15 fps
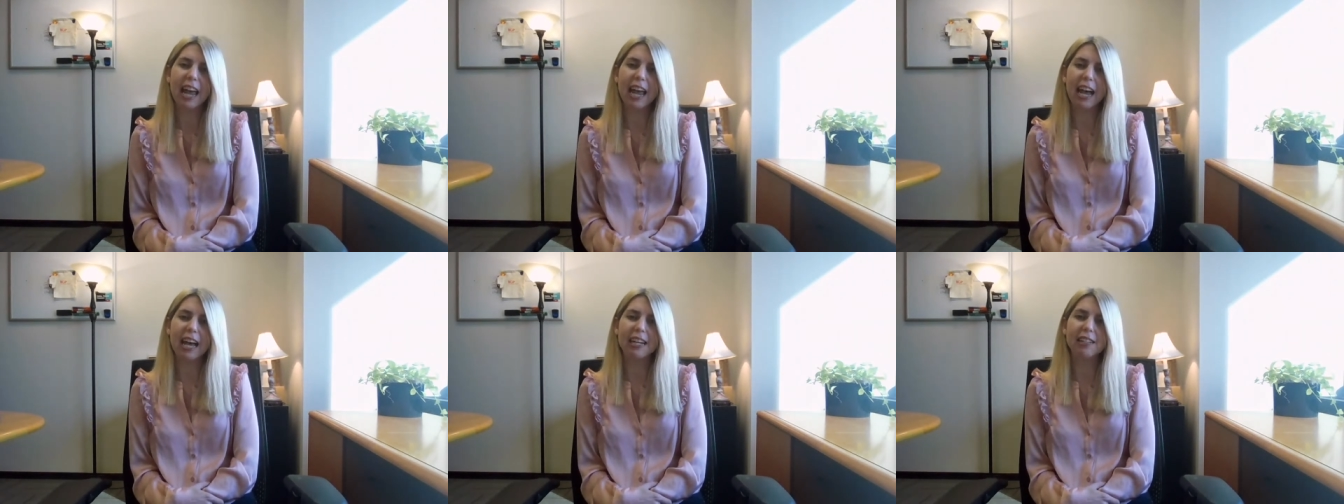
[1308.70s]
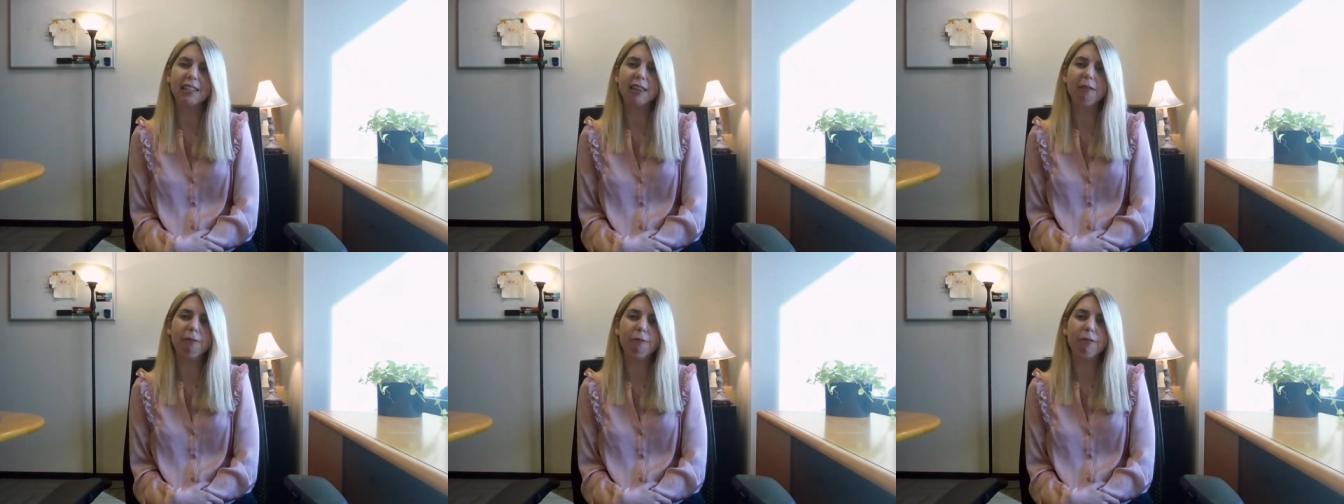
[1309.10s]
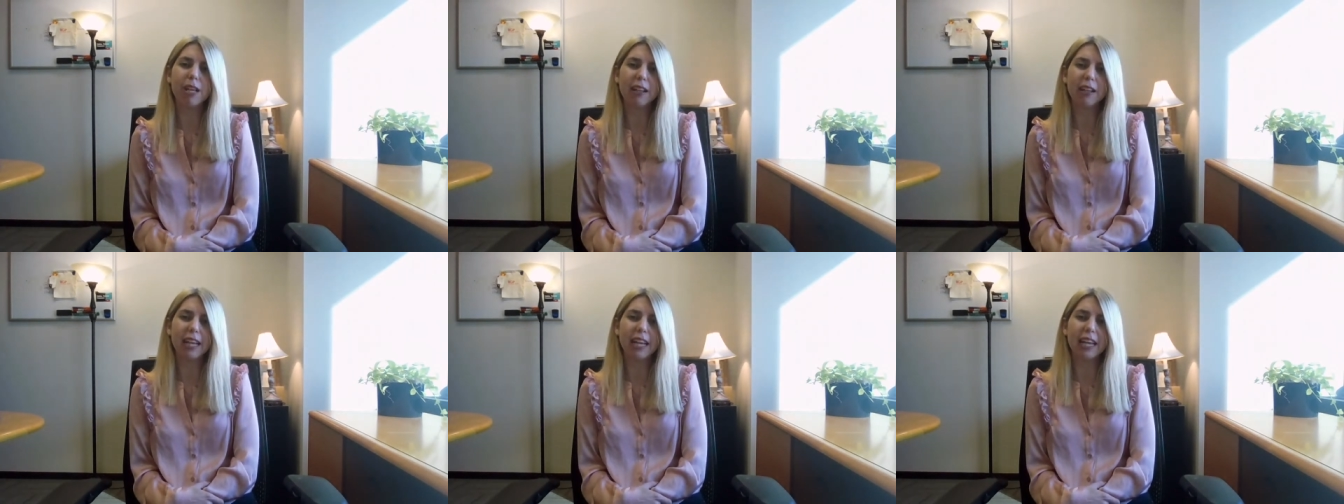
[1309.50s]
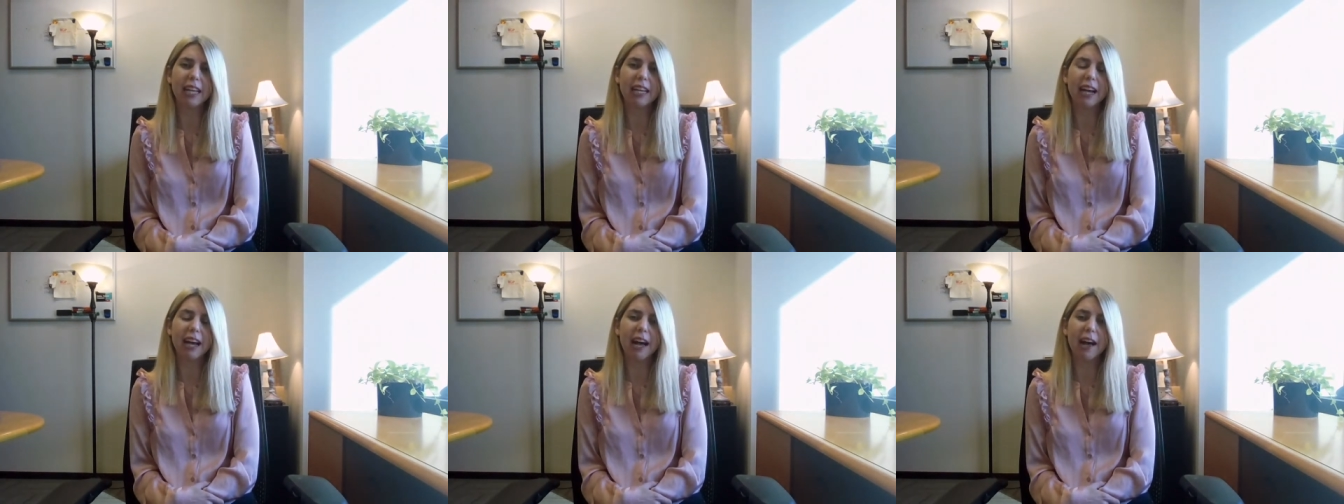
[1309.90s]
and the
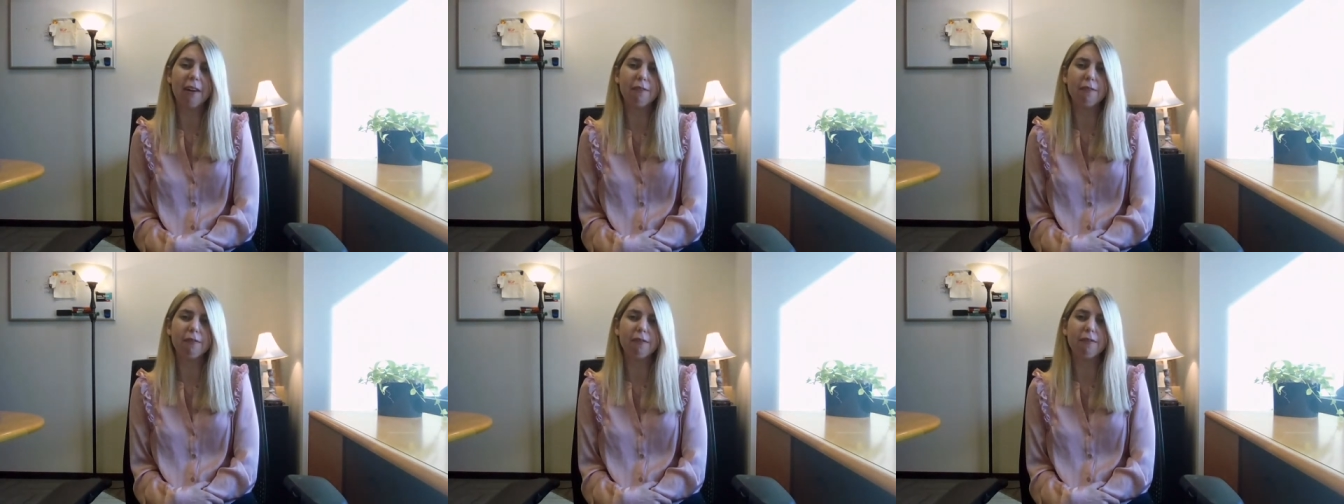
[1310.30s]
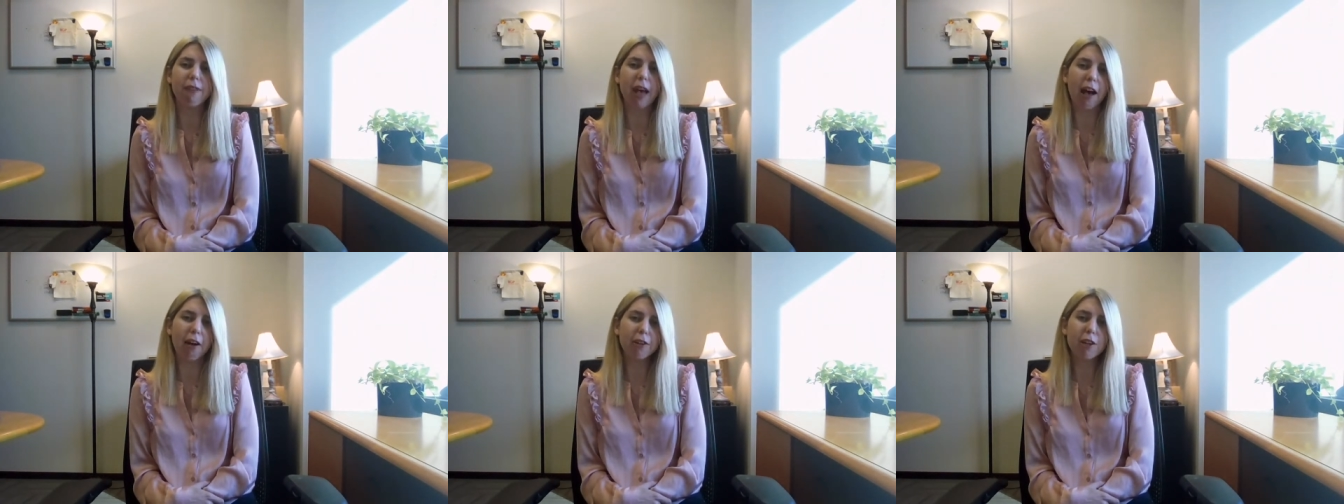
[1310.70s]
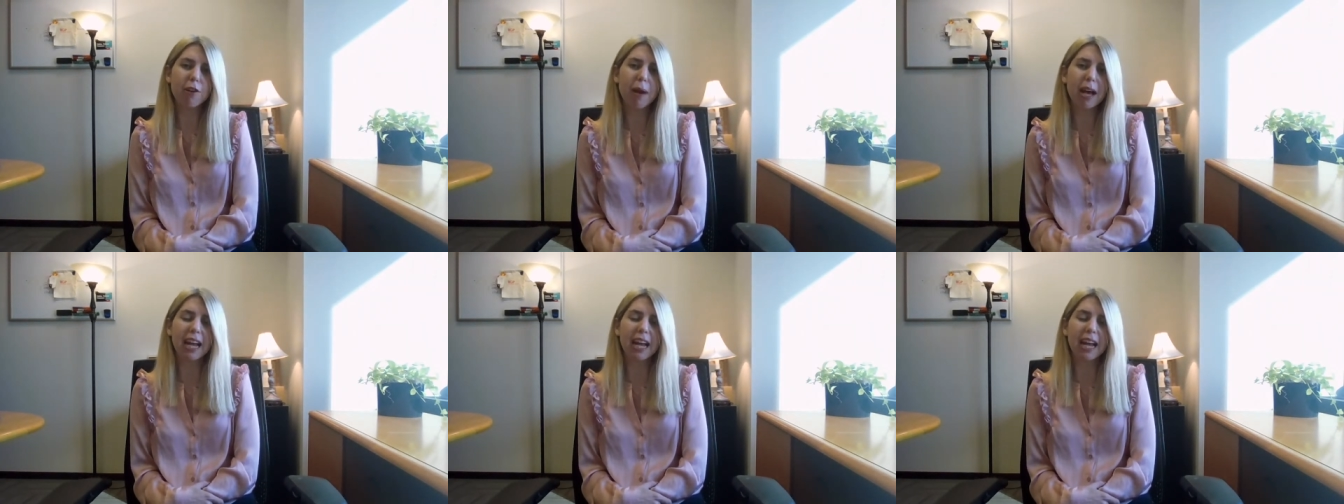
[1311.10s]
feeling of value.